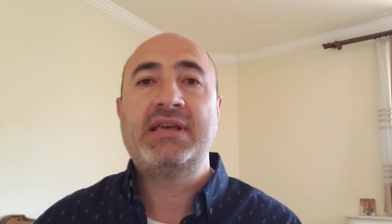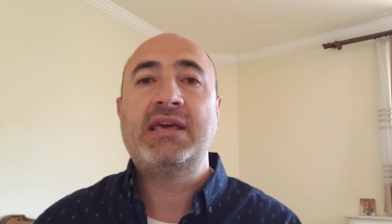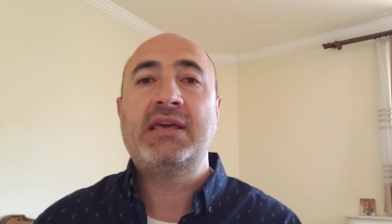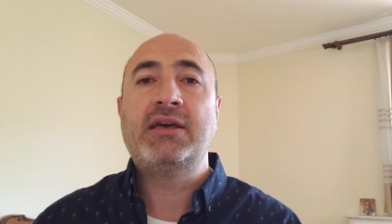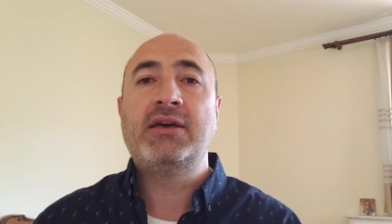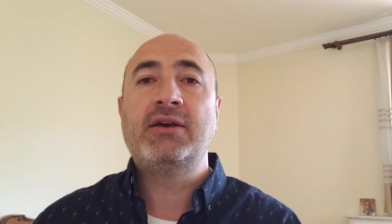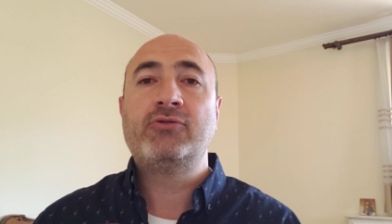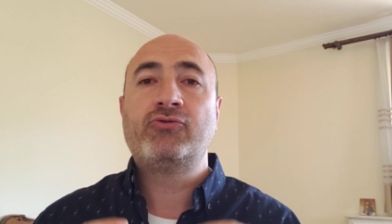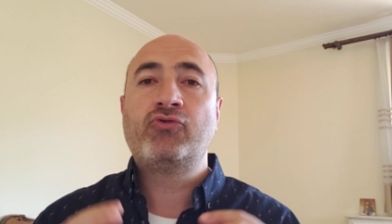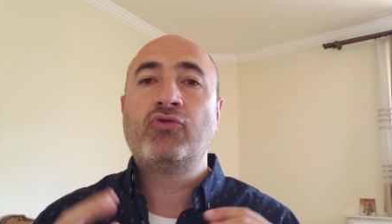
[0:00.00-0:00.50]

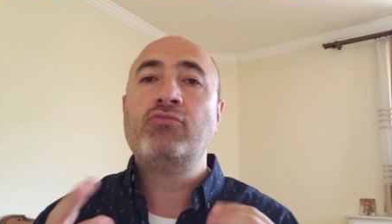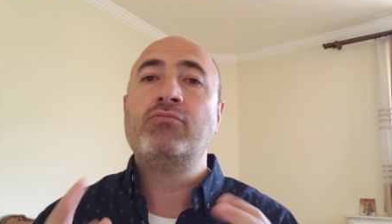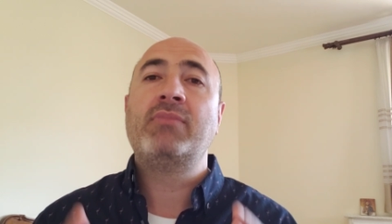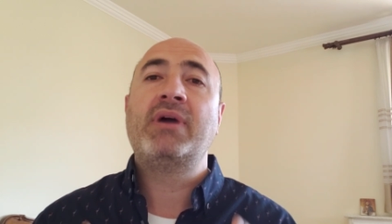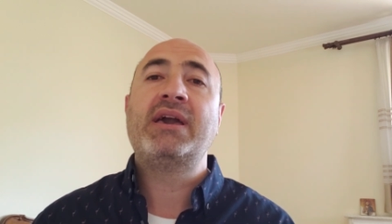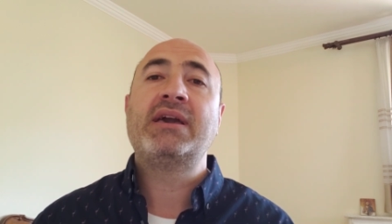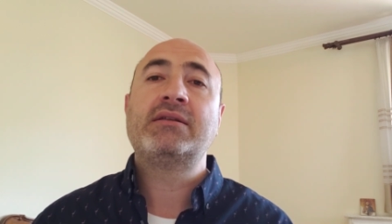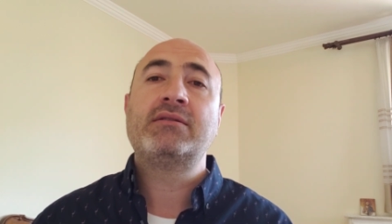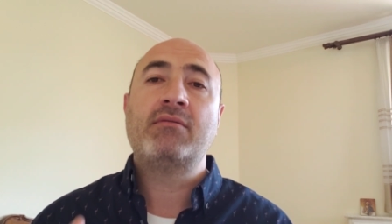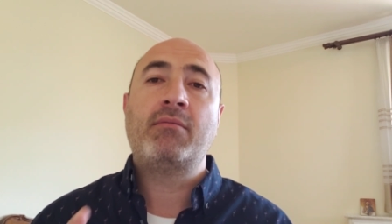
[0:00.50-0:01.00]
to
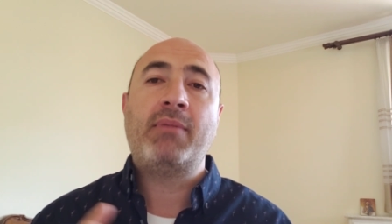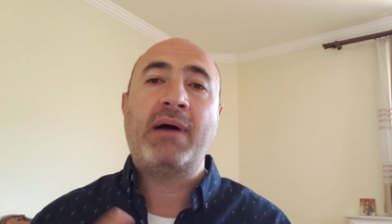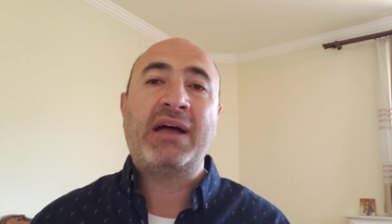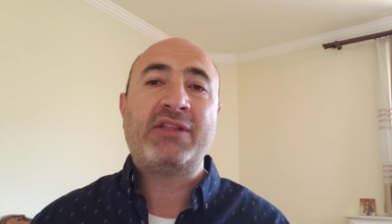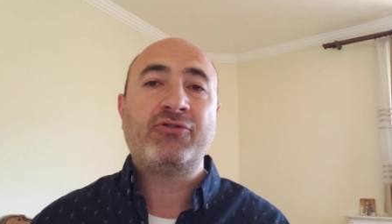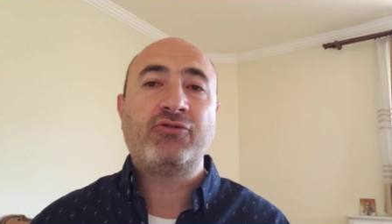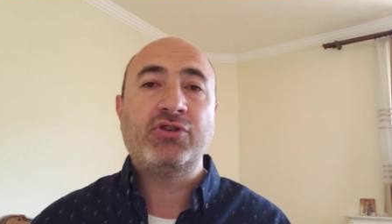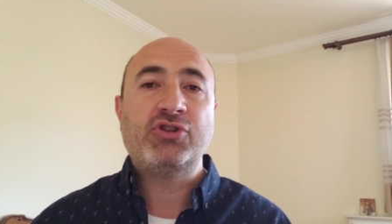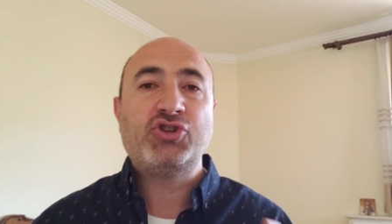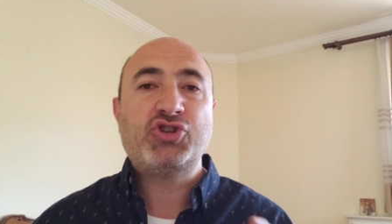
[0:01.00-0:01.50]
make the
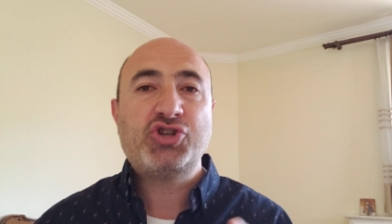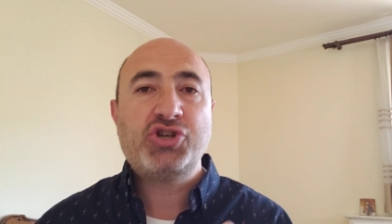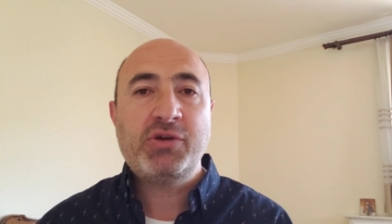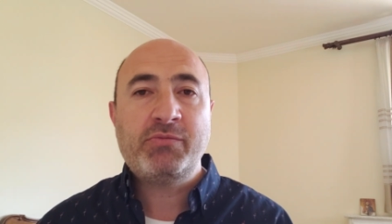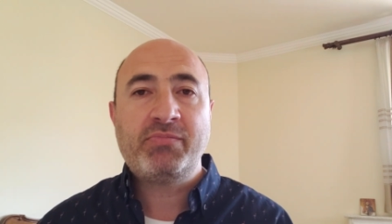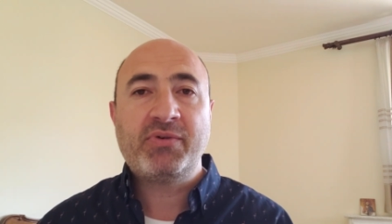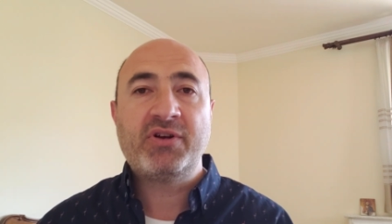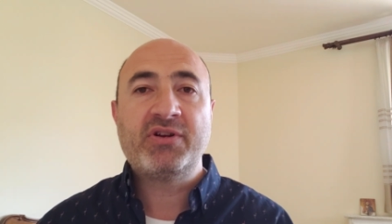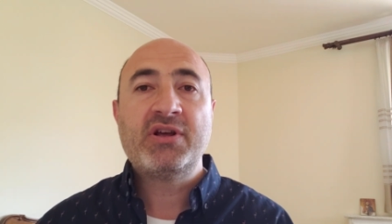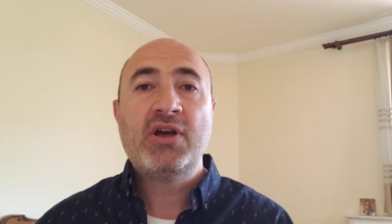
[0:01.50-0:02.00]
battery
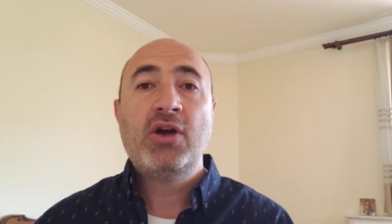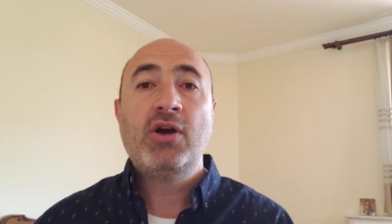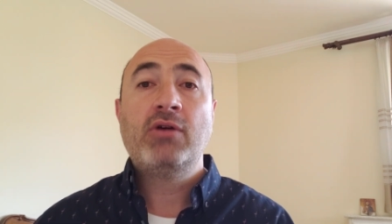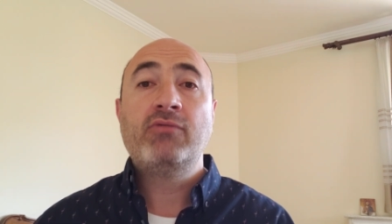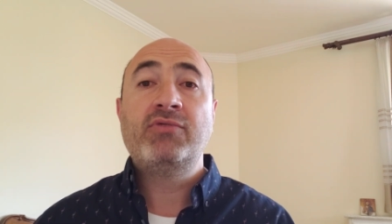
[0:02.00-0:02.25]
cheaper